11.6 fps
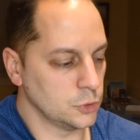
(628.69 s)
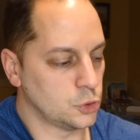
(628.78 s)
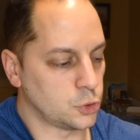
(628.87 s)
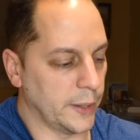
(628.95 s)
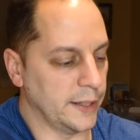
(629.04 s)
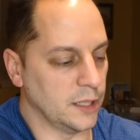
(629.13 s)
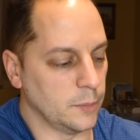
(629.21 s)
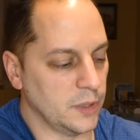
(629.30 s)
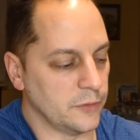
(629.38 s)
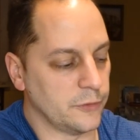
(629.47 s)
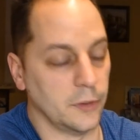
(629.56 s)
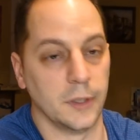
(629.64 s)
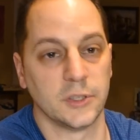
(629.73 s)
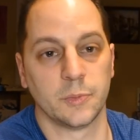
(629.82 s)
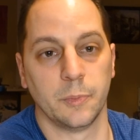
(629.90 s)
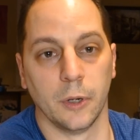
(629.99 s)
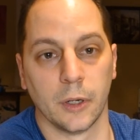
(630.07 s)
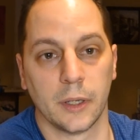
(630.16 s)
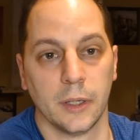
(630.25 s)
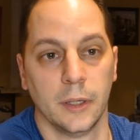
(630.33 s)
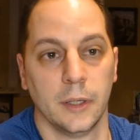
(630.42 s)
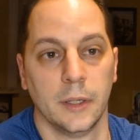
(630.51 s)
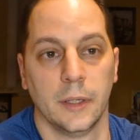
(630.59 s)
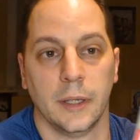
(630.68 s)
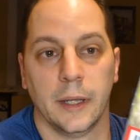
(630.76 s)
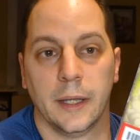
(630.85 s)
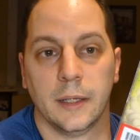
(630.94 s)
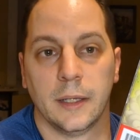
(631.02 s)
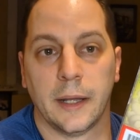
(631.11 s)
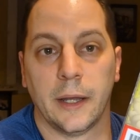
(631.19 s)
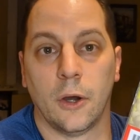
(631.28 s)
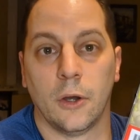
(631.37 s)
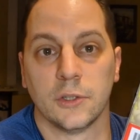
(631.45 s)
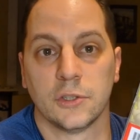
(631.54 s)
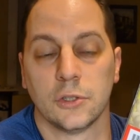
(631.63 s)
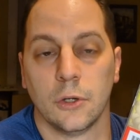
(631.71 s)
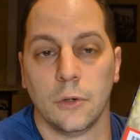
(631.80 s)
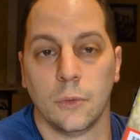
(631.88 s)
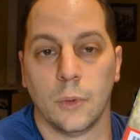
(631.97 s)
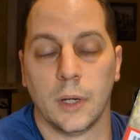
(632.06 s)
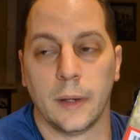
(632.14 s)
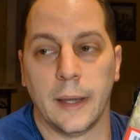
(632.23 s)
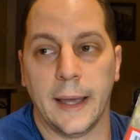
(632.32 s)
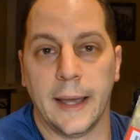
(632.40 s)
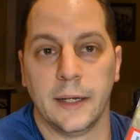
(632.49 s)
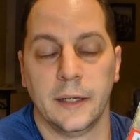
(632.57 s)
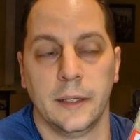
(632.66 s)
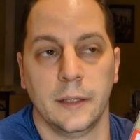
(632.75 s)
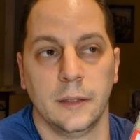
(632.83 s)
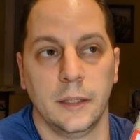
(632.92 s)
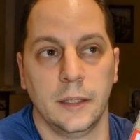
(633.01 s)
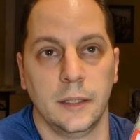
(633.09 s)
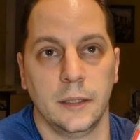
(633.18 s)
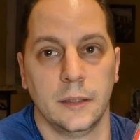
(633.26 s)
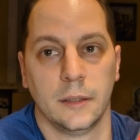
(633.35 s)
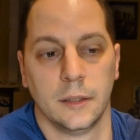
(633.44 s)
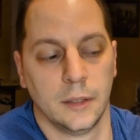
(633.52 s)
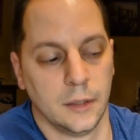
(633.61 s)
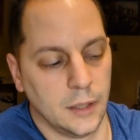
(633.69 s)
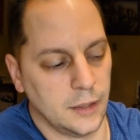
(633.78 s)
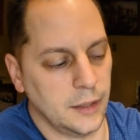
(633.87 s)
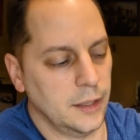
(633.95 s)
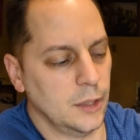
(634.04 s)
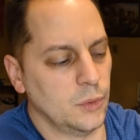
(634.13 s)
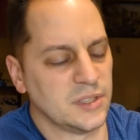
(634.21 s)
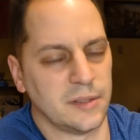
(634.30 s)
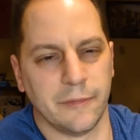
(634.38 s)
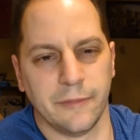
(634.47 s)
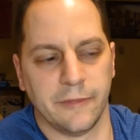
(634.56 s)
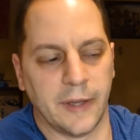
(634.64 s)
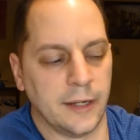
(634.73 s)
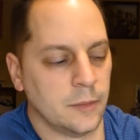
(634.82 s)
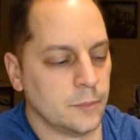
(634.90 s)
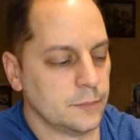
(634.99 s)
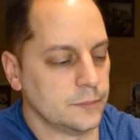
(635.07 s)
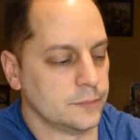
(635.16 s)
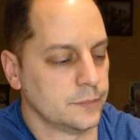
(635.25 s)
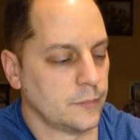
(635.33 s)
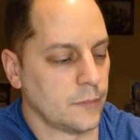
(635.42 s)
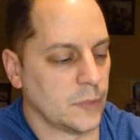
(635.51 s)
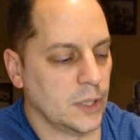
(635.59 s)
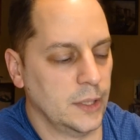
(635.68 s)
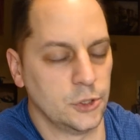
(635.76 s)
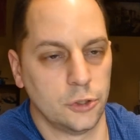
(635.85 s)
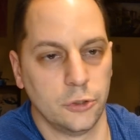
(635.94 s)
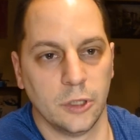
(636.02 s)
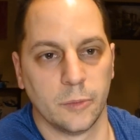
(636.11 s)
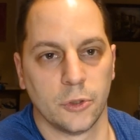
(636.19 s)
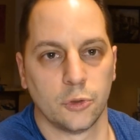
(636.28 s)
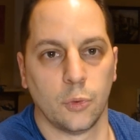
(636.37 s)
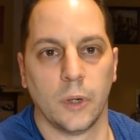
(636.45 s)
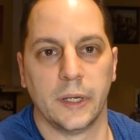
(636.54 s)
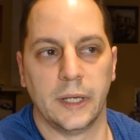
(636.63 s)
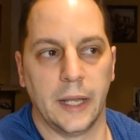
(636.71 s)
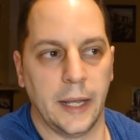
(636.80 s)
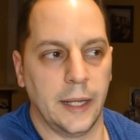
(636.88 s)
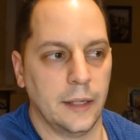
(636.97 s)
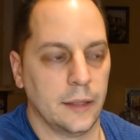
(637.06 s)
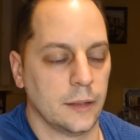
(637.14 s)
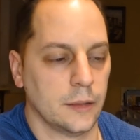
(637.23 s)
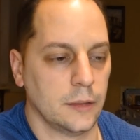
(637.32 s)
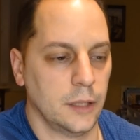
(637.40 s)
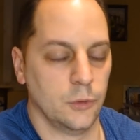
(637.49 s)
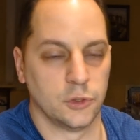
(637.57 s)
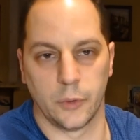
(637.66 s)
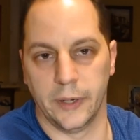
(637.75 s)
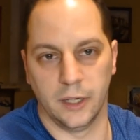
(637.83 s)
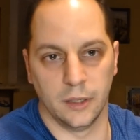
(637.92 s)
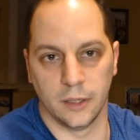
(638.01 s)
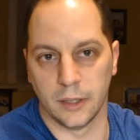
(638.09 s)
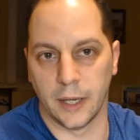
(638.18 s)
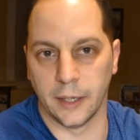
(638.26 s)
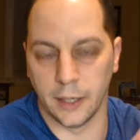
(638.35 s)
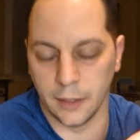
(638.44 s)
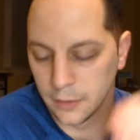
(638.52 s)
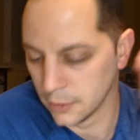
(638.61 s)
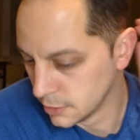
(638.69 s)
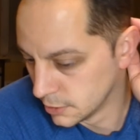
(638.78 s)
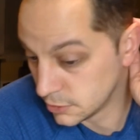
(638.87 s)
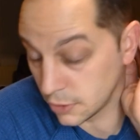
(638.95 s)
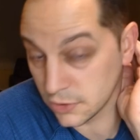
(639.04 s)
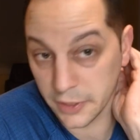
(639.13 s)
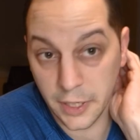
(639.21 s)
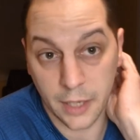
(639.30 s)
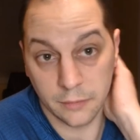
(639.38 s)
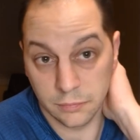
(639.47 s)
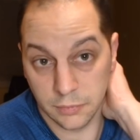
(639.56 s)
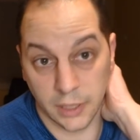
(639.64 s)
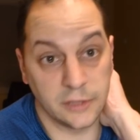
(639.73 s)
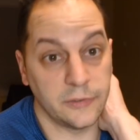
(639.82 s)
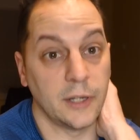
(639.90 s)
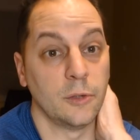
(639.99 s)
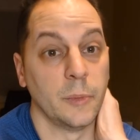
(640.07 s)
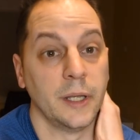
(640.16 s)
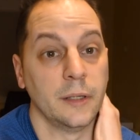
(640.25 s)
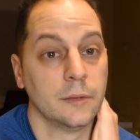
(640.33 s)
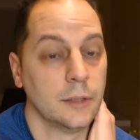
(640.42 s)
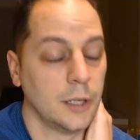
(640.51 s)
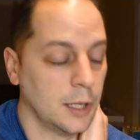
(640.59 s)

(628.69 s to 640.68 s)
trading me for this book. And then I also added in the, I think it was the Venom issue number 28. It was graded in a 9.8. So I was like, yeah, that's fine with me.